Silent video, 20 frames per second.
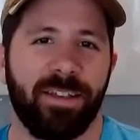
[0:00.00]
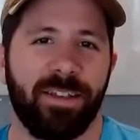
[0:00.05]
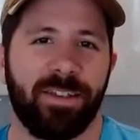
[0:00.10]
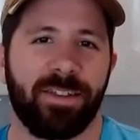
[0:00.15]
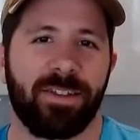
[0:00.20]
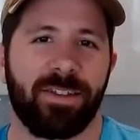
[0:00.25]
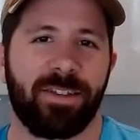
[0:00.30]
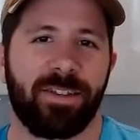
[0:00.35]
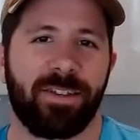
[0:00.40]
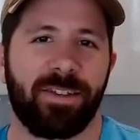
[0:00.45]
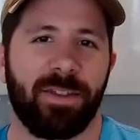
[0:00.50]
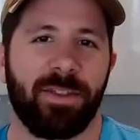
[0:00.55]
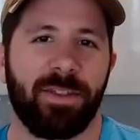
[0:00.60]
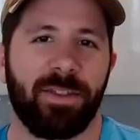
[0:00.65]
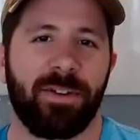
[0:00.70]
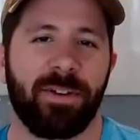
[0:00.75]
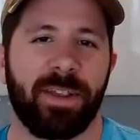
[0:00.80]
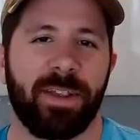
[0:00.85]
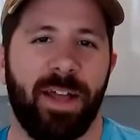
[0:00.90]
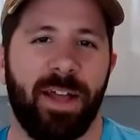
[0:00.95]

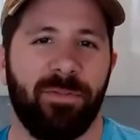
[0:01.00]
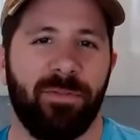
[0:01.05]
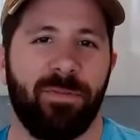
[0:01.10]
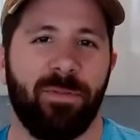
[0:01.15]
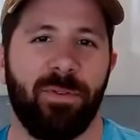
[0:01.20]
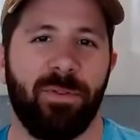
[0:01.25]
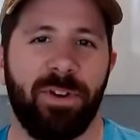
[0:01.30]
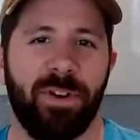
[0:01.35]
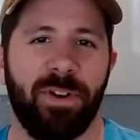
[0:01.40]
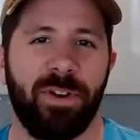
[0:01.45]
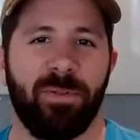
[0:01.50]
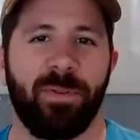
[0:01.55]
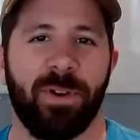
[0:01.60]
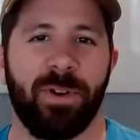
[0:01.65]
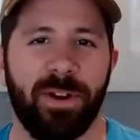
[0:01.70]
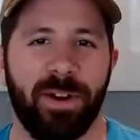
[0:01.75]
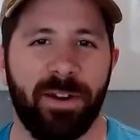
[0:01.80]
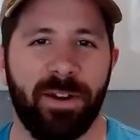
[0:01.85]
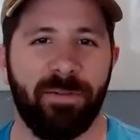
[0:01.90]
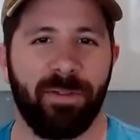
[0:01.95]
Southern California
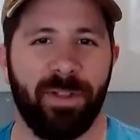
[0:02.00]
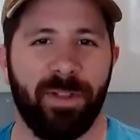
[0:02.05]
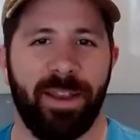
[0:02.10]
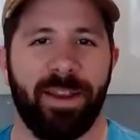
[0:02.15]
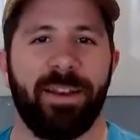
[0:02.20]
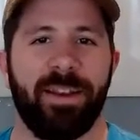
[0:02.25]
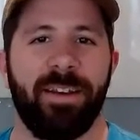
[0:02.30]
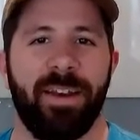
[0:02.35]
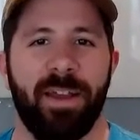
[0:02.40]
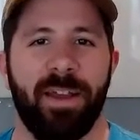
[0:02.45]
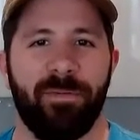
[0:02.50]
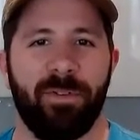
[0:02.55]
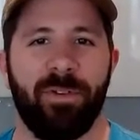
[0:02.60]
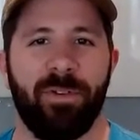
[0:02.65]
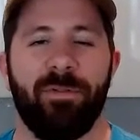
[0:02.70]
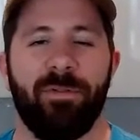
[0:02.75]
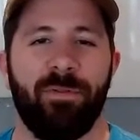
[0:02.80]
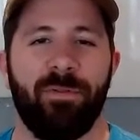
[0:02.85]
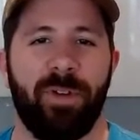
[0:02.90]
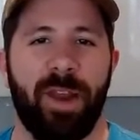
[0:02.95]
where it like
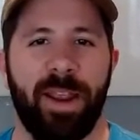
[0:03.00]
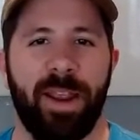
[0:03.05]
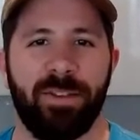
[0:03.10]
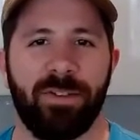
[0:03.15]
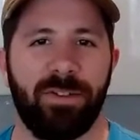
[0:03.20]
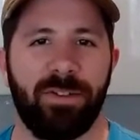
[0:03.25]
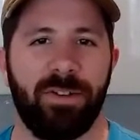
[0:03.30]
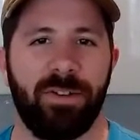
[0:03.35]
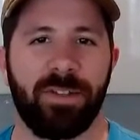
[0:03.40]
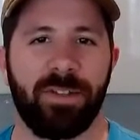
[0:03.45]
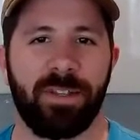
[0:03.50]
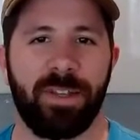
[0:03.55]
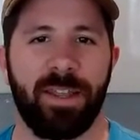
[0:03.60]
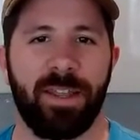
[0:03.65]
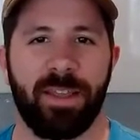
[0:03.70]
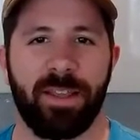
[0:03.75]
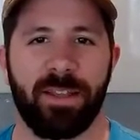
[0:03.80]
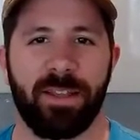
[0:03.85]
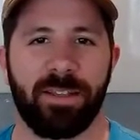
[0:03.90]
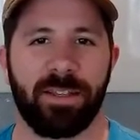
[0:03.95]
never rains or does
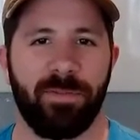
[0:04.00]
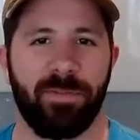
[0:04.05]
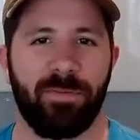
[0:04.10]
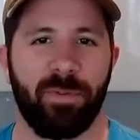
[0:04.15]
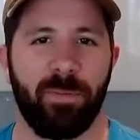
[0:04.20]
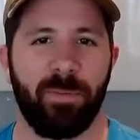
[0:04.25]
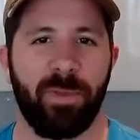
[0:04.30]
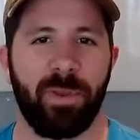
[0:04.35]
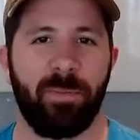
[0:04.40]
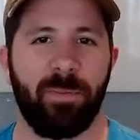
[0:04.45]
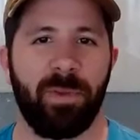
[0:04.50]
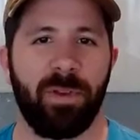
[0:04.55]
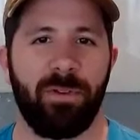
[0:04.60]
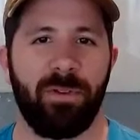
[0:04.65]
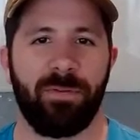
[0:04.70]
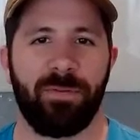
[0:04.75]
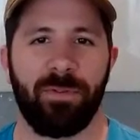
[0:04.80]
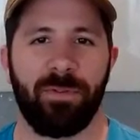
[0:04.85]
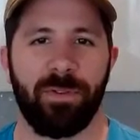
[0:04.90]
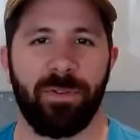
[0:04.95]
anything except for be
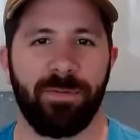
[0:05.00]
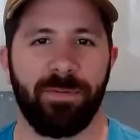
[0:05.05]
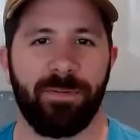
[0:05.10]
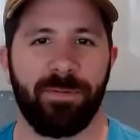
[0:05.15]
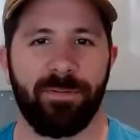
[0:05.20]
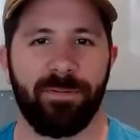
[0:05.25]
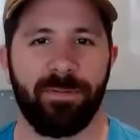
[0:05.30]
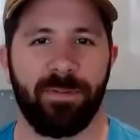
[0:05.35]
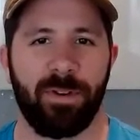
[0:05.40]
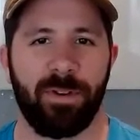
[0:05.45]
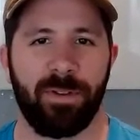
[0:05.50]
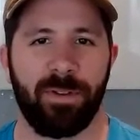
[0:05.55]
beautiful all the